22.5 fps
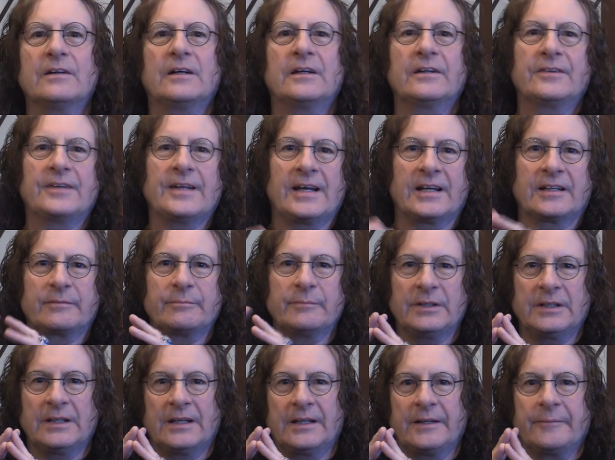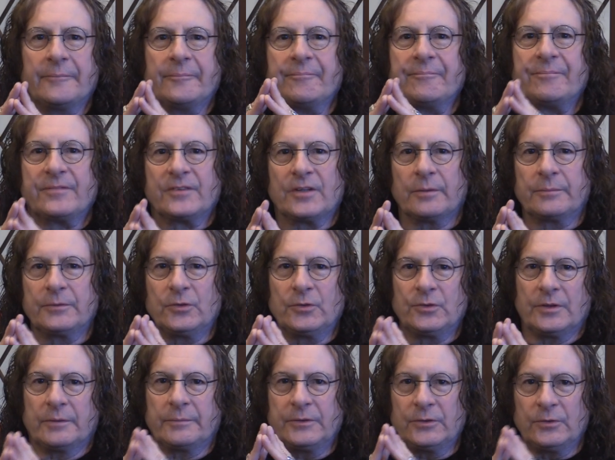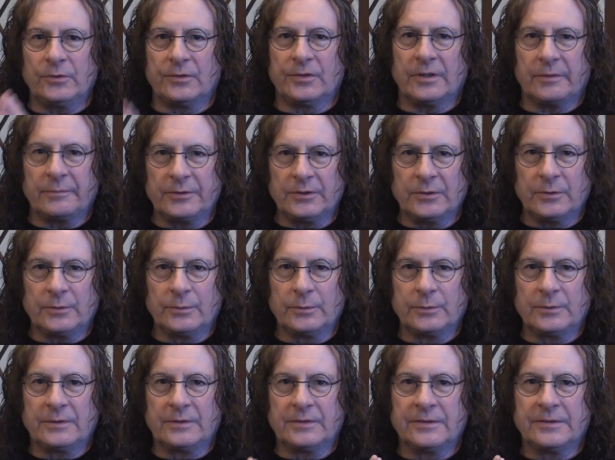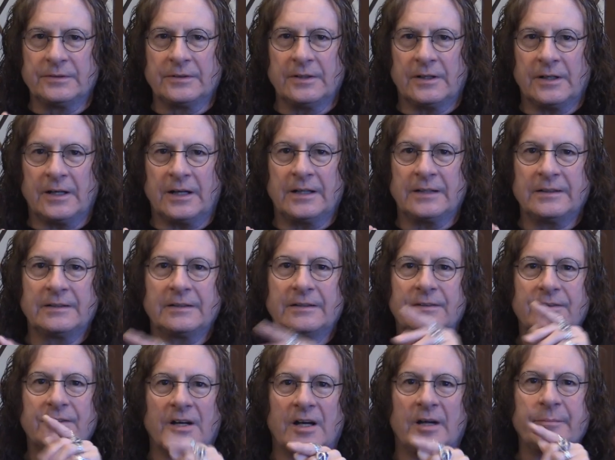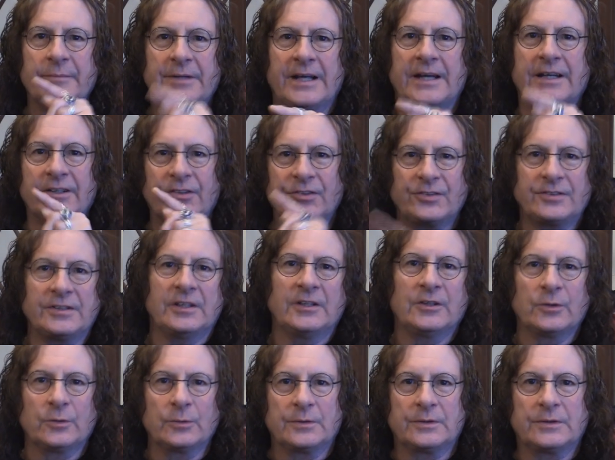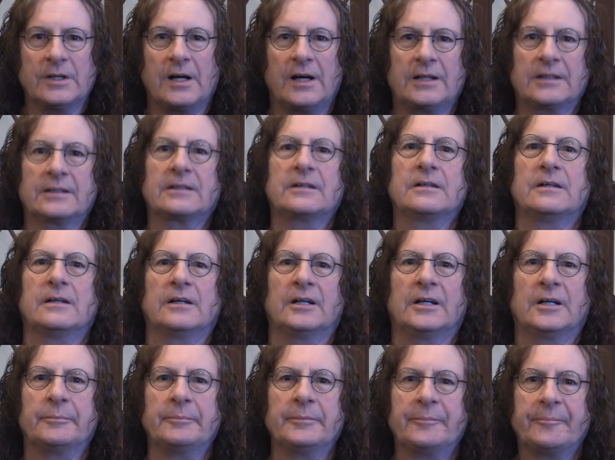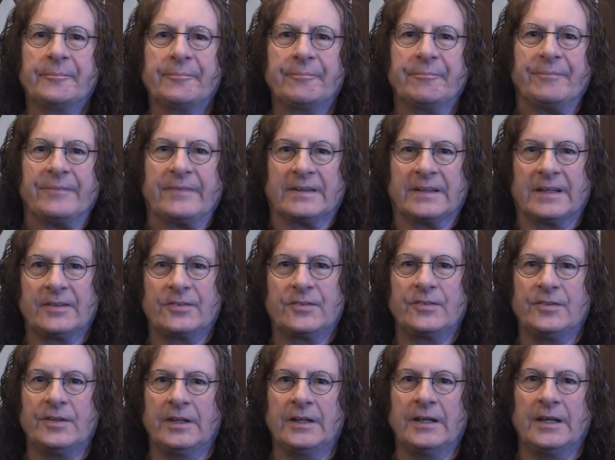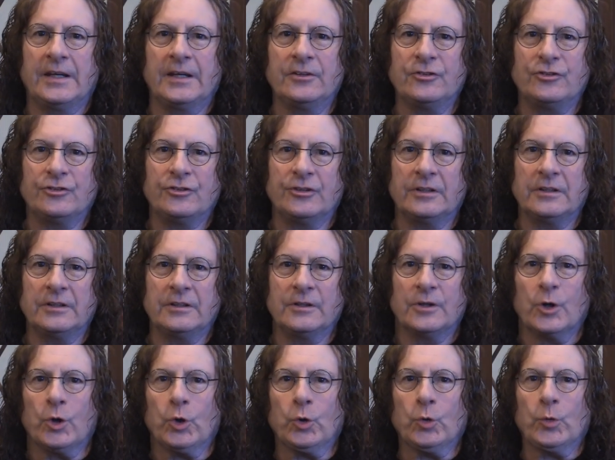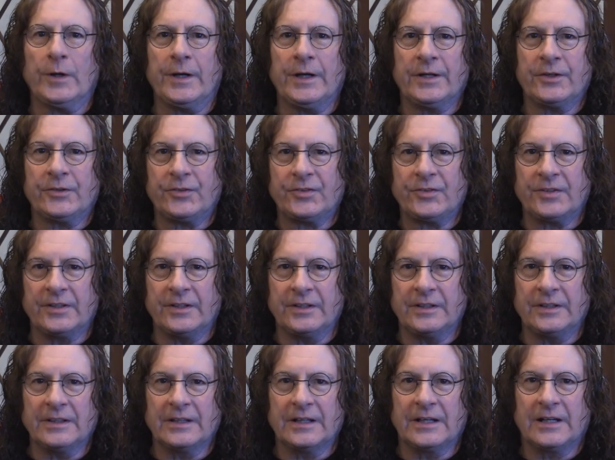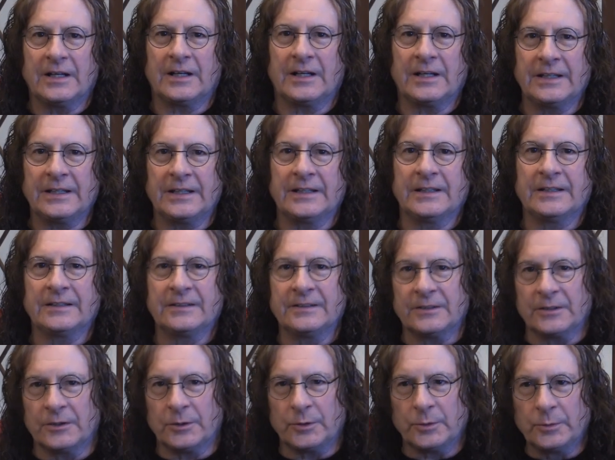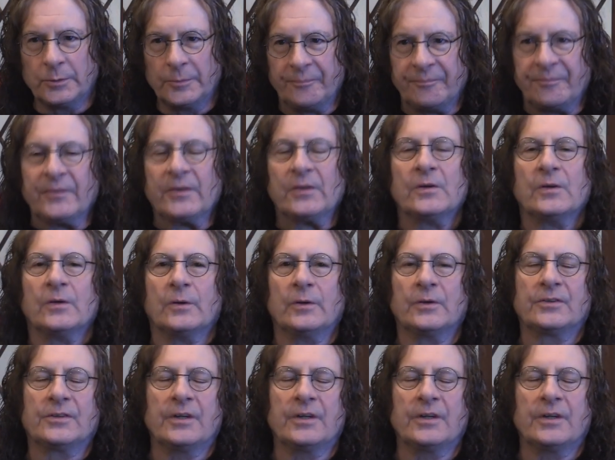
contact me at www.tomdagostino.com. That's D A G O S T I N O or